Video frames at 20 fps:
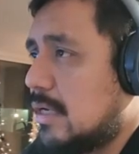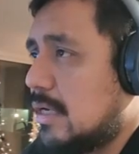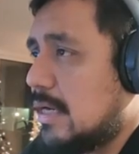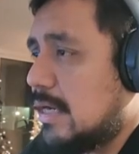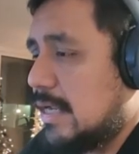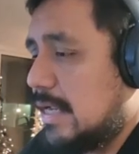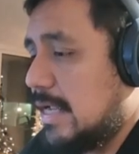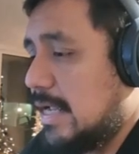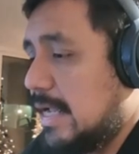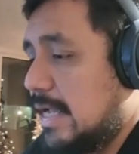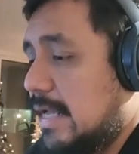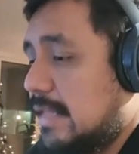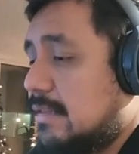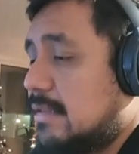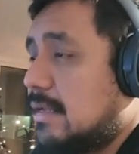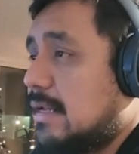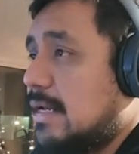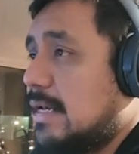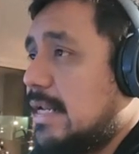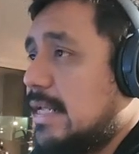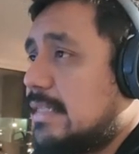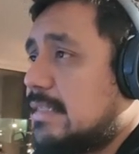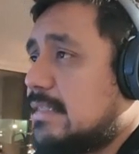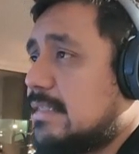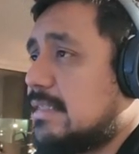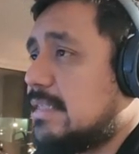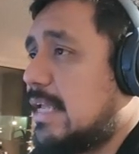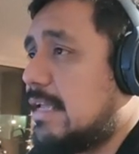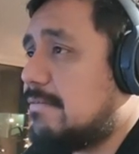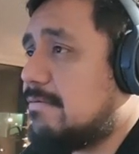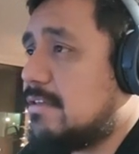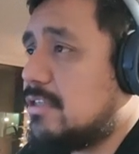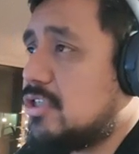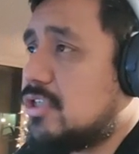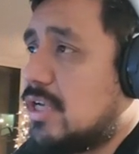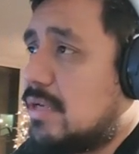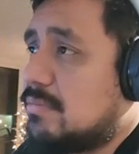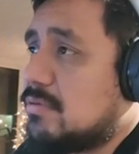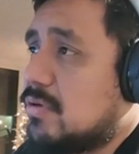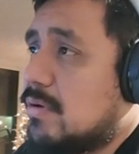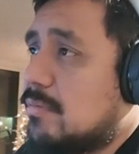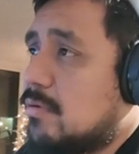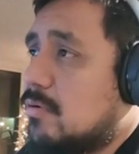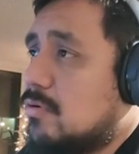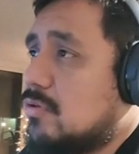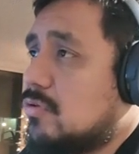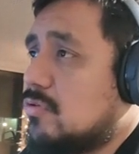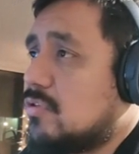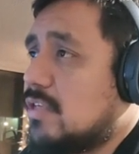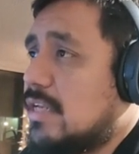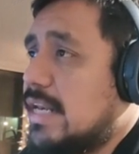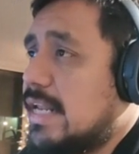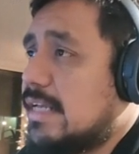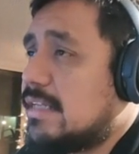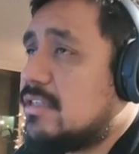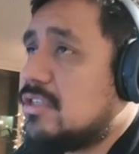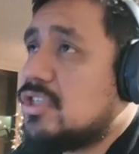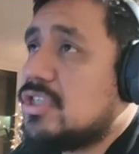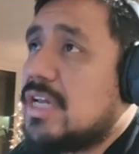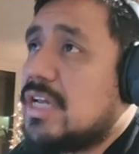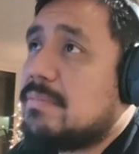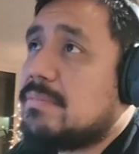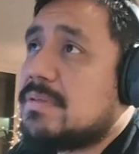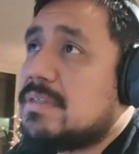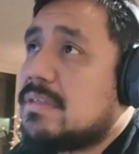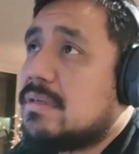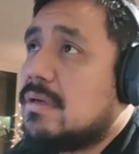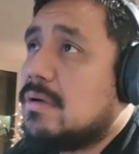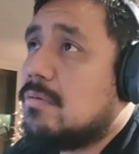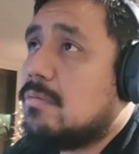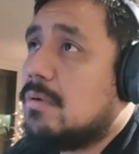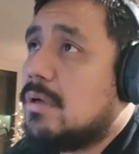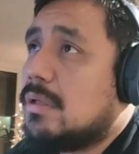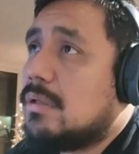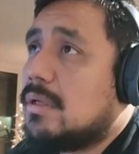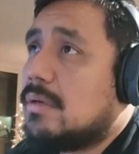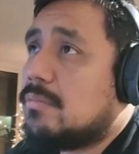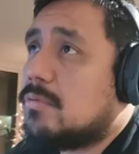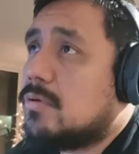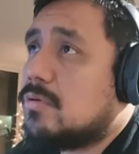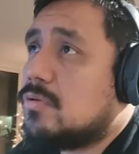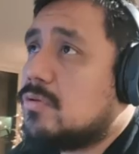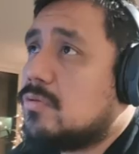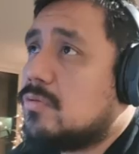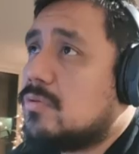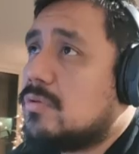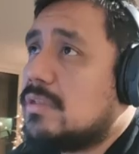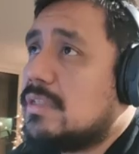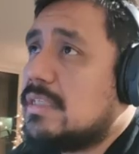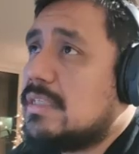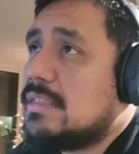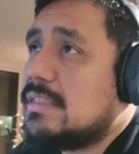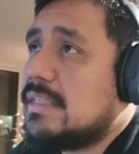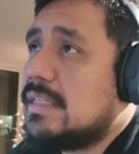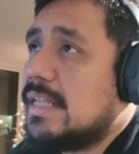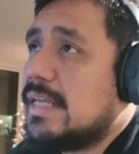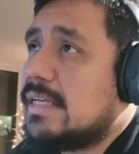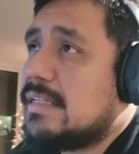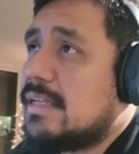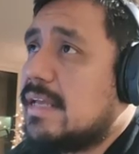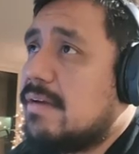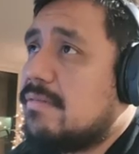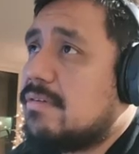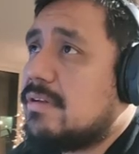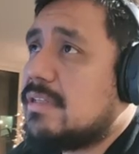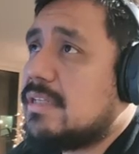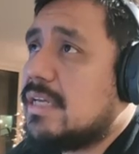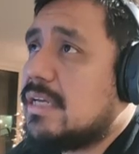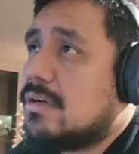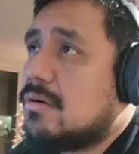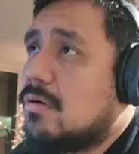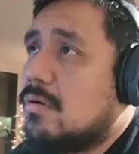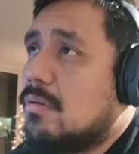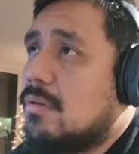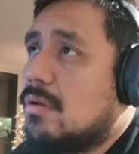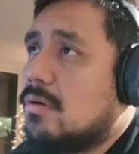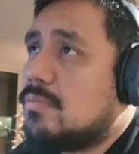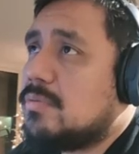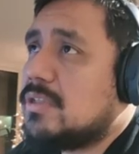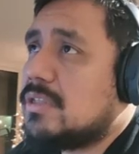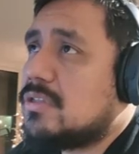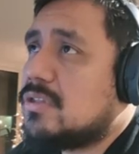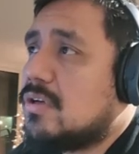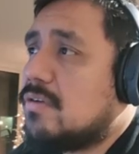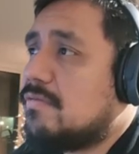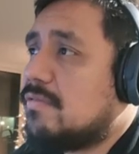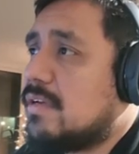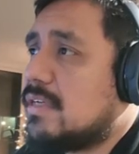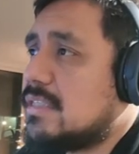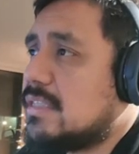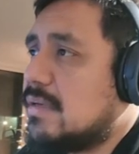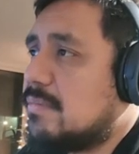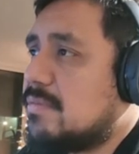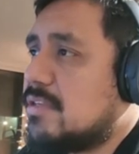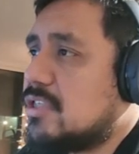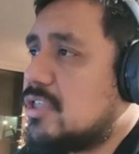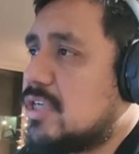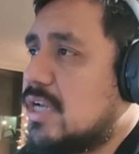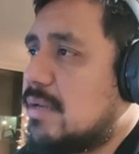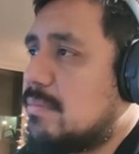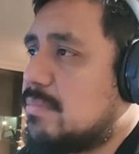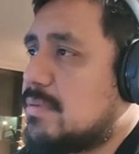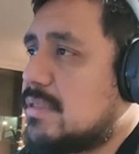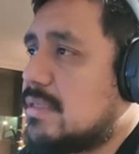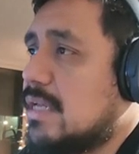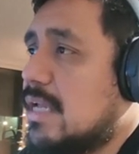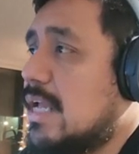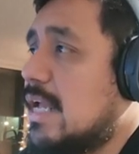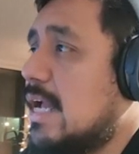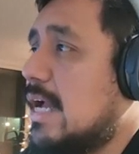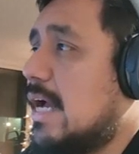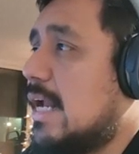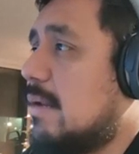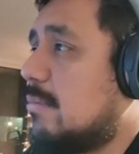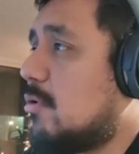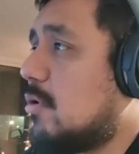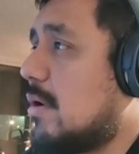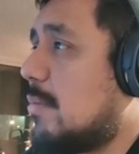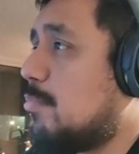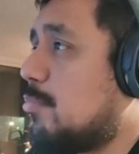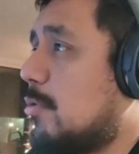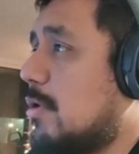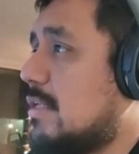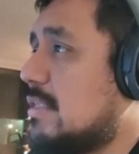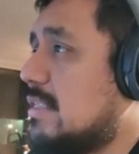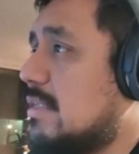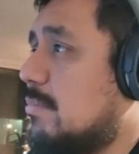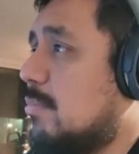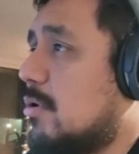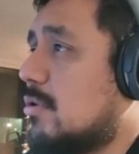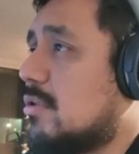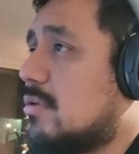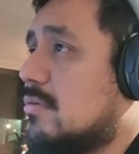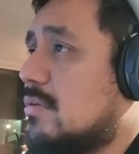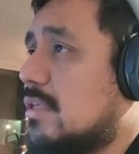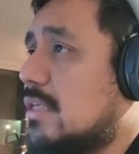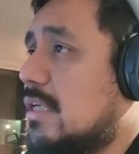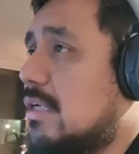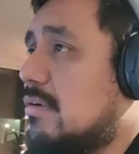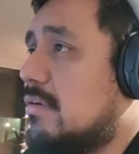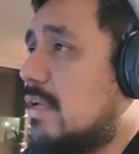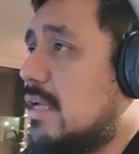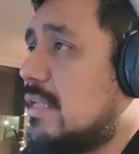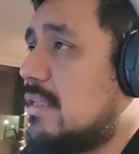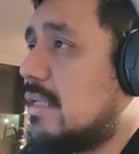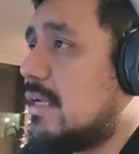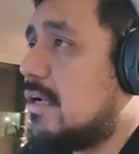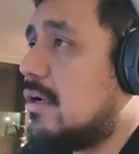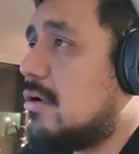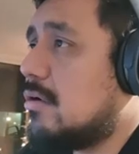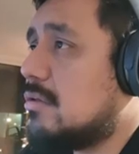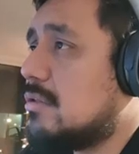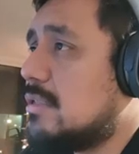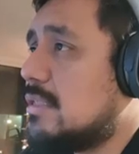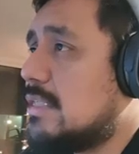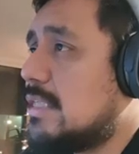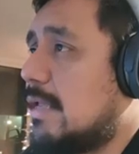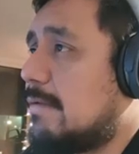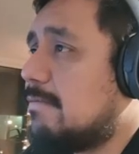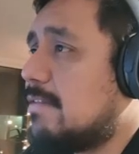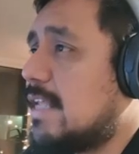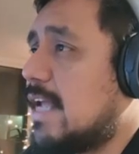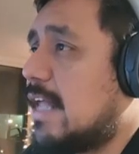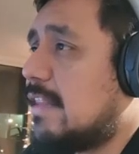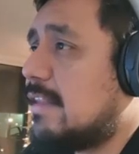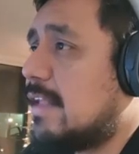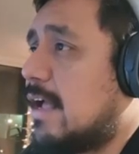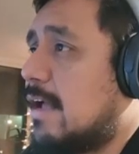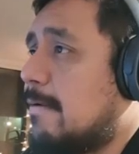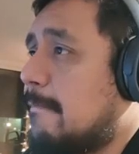and let's save the shape. So I'm going to select the shapes. Well, I'm going to deselect everything, all objects off except the shapes. And I'm going to press the button here in the gun, save data,